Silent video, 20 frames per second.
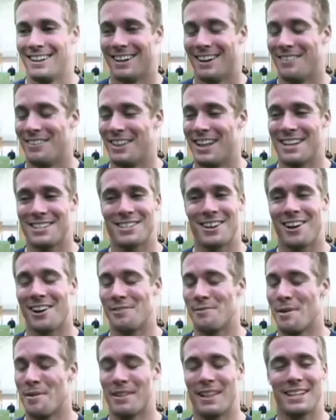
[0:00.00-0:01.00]
I mean, that's all I
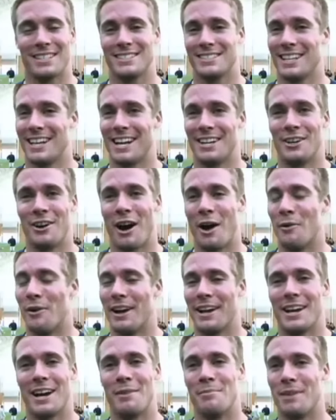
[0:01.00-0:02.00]
remember. Next day, I knew, I
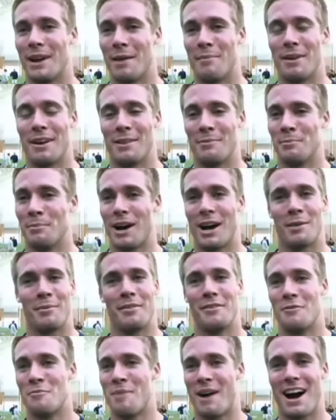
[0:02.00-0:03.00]
wake up and I'm on the bottom
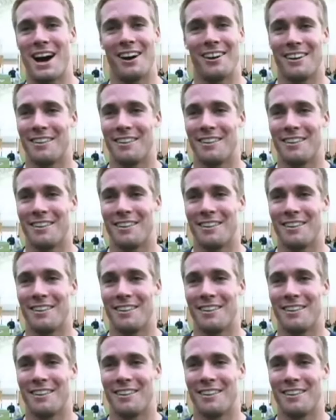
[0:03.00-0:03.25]
of a pile.